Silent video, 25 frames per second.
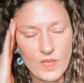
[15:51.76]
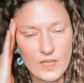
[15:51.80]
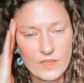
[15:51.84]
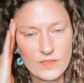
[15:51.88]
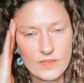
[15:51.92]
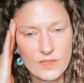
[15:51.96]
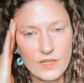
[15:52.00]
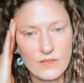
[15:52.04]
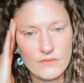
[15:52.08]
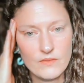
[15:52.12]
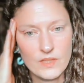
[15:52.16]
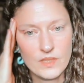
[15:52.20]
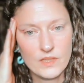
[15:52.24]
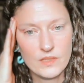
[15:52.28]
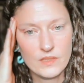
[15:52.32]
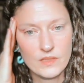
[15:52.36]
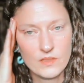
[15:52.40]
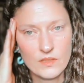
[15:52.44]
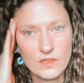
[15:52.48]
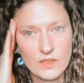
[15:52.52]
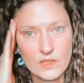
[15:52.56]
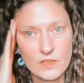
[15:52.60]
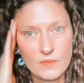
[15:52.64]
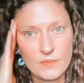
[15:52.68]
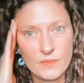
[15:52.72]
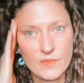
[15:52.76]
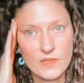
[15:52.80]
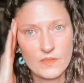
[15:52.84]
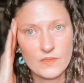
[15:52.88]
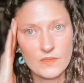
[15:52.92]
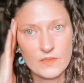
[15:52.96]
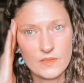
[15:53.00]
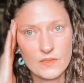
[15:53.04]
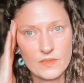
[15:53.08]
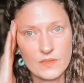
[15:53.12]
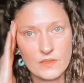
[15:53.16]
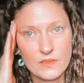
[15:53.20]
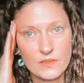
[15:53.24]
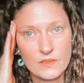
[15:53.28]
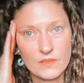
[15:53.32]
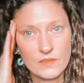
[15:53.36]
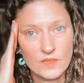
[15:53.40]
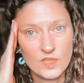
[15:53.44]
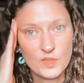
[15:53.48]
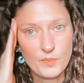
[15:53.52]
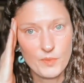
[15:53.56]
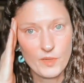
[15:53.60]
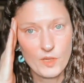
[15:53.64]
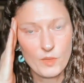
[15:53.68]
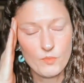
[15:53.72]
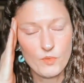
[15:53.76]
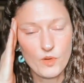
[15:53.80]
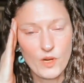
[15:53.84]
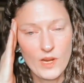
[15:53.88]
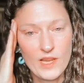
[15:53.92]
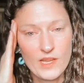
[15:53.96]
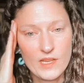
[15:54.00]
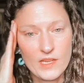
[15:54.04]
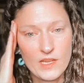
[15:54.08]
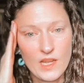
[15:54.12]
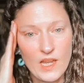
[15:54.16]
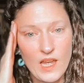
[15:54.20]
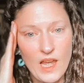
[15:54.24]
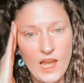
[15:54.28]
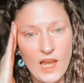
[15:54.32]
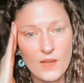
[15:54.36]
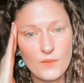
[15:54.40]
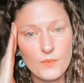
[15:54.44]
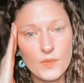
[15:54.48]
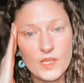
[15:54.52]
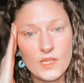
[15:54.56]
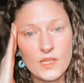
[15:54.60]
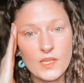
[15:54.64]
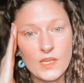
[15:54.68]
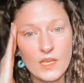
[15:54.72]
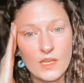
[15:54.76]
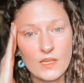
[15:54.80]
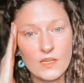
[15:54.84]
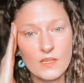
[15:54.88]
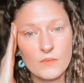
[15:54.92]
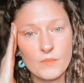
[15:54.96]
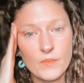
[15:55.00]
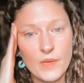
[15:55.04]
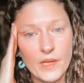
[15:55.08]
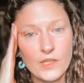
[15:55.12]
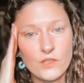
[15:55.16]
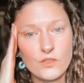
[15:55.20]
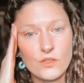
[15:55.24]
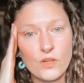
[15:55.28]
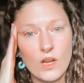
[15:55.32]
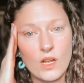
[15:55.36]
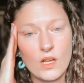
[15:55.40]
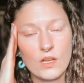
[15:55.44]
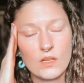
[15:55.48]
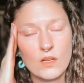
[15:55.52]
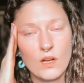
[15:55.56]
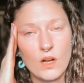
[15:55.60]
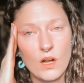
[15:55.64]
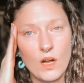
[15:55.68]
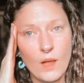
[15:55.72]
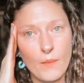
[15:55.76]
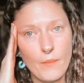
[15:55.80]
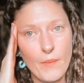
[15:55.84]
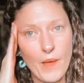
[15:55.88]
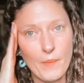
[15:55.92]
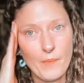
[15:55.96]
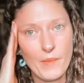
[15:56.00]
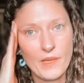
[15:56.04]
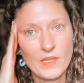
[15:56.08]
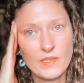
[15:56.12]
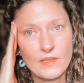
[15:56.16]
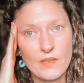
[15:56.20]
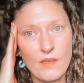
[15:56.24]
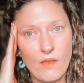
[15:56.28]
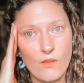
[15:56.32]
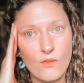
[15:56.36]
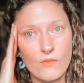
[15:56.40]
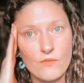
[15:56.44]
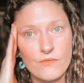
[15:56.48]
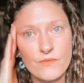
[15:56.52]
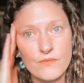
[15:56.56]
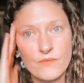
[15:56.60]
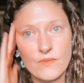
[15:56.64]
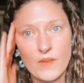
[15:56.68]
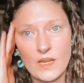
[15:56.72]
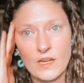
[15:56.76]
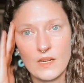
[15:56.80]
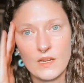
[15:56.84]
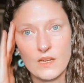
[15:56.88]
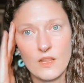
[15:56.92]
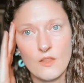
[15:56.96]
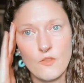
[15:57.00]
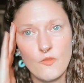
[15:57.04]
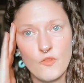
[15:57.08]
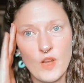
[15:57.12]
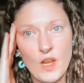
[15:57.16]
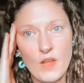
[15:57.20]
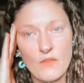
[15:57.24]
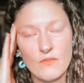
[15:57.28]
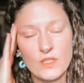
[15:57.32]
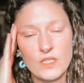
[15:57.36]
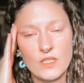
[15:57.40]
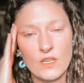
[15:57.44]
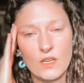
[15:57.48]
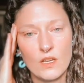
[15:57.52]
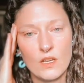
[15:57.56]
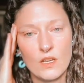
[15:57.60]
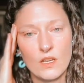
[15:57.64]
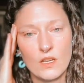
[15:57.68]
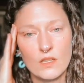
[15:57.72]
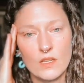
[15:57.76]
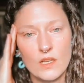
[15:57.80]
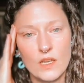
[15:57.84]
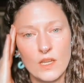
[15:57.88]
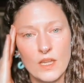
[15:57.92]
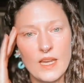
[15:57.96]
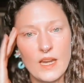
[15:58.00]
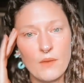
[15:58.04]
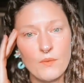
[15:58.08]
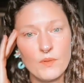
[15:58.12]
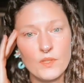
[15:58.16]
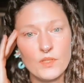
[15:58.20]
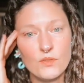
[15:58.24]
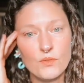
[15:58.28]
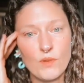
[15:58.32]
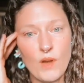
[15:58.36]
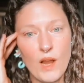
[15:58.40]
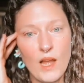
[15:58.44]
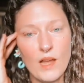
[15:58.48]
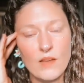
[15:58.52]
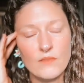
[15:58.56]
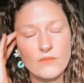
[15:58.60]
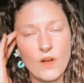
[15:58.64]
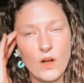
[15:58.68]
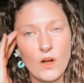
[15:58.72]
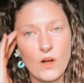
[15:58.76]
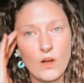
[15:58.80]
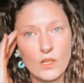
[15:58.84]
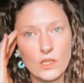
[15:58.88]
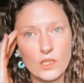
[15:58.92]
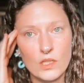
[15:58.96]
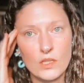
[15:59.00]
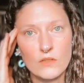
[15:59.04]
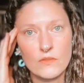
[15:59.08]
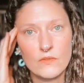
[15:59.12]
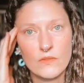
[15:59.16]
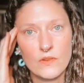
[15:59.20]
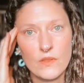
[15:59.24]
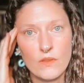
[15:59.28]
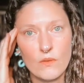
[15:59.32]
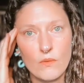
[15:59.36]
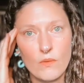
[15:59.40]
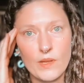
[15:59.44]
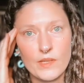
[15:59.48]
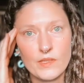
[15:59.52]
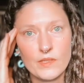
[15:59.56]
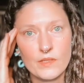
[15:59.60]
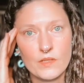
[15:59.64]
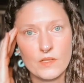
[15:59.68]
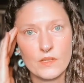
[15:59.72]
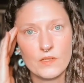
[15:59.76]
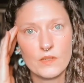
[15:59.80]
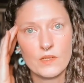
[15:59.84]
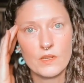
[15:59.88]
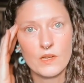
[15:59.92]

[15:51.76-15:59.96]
Thanksgiving Thanksgiving, Christmas, spring break, I would get in my truck all by myself. I didn't even have a dog, and I would drive all over the Western